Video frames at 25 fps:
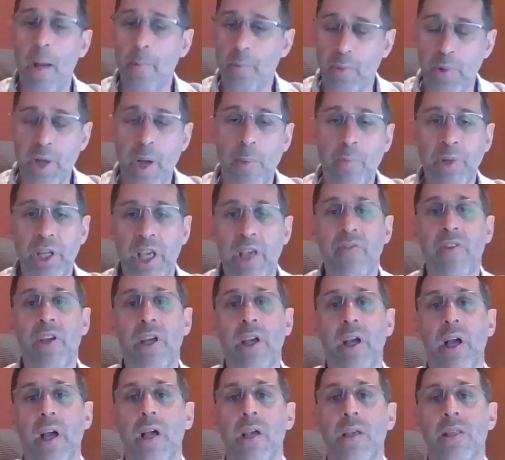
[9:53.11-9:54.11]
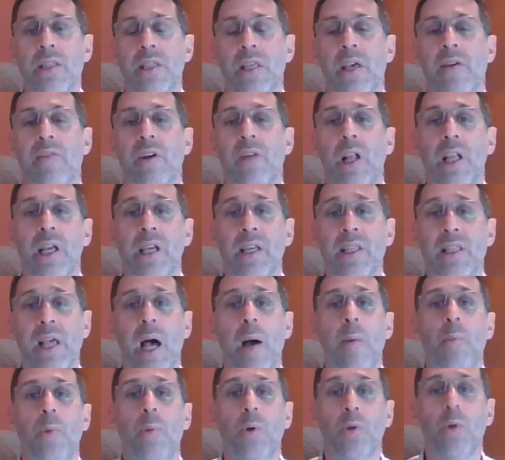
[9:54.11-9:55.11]
I'm giving several
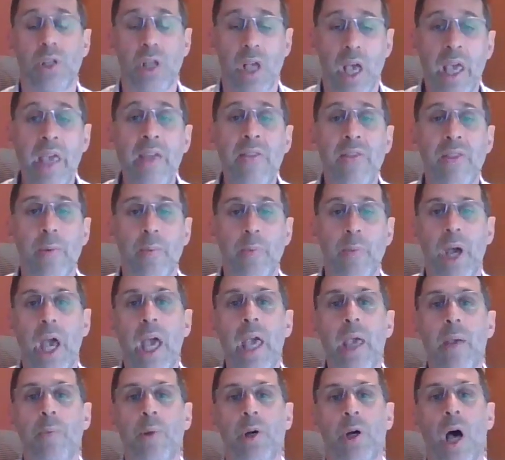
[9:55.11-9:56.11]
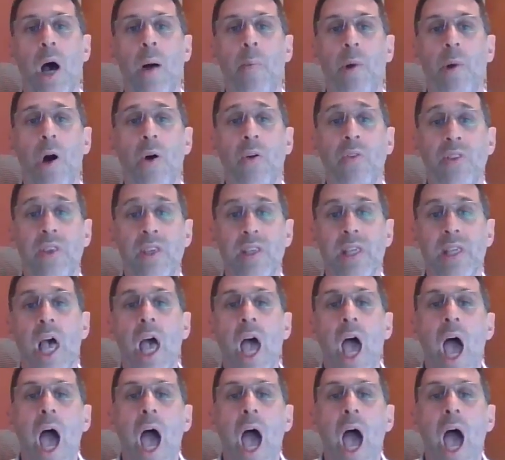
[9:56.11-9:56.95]
examples in the paper about this,